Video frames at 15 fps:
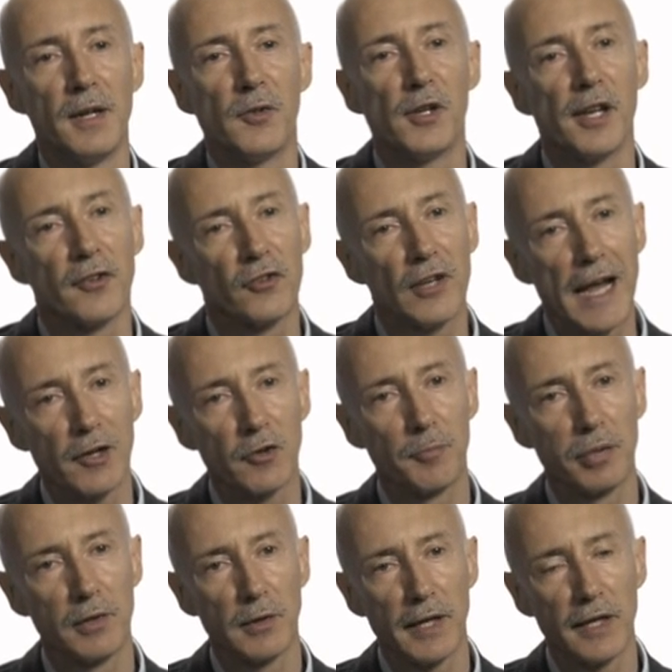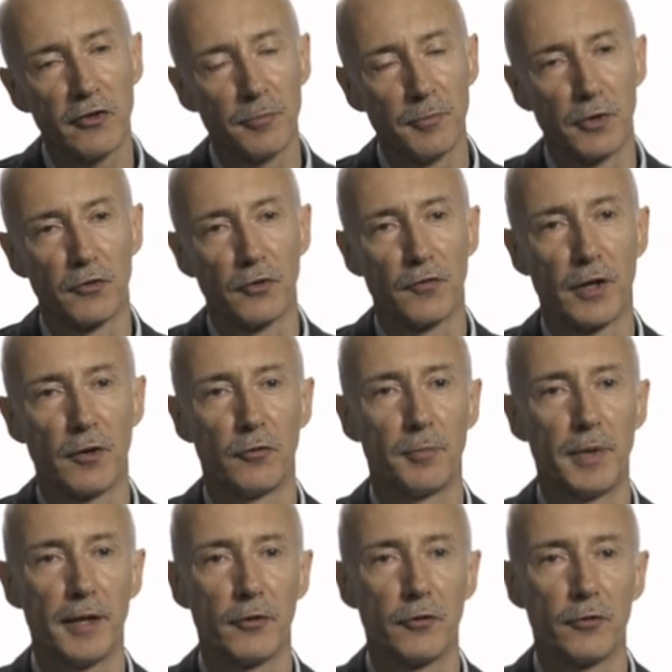The exact placement of those
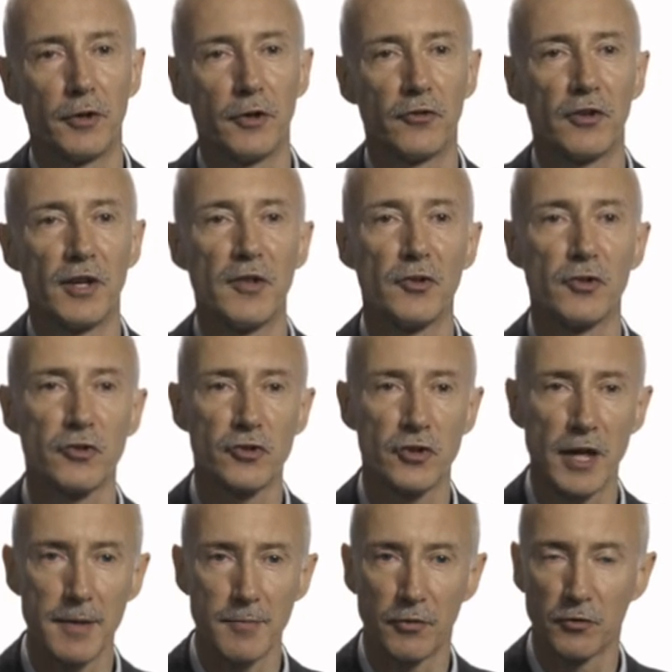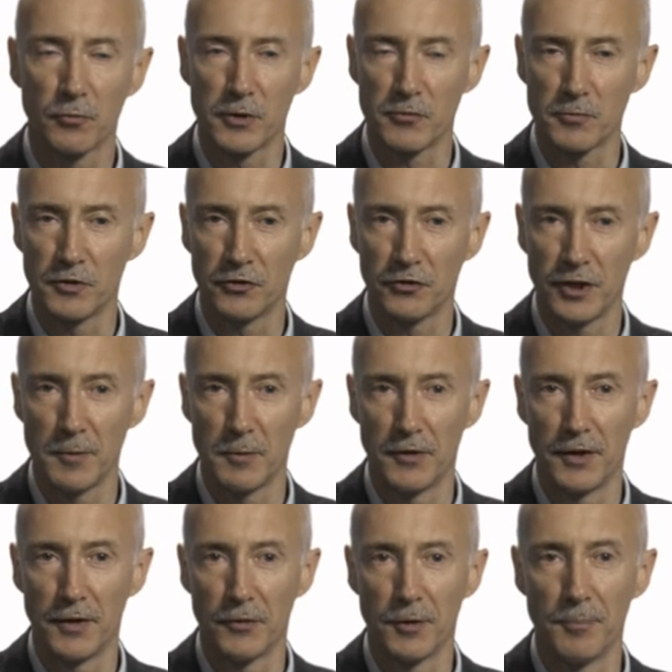boundaries and the shapes which we see
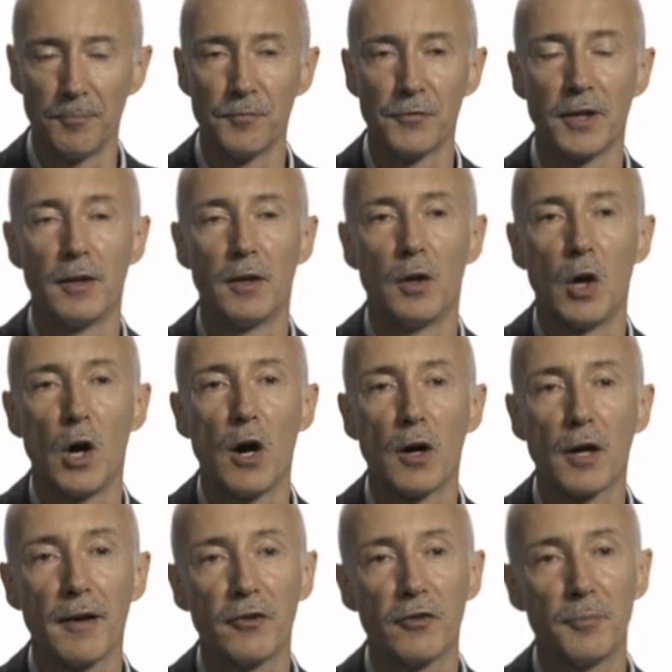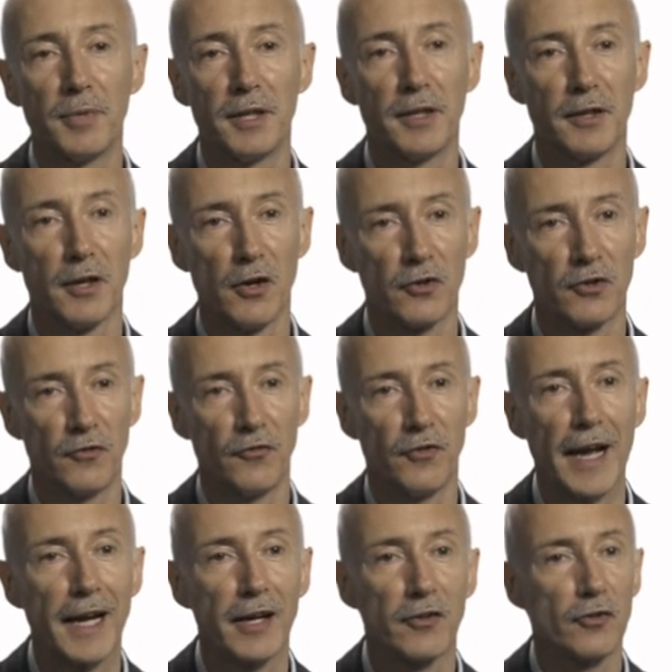within them are going to be an
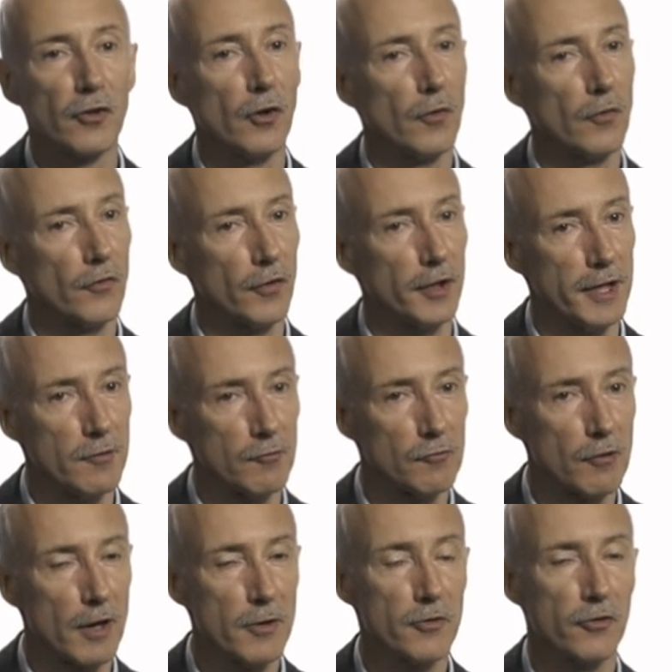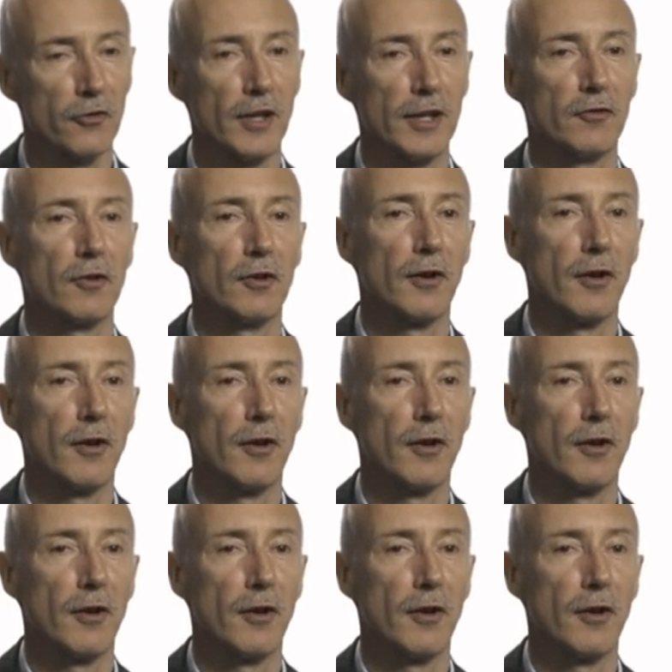artifact of the road centre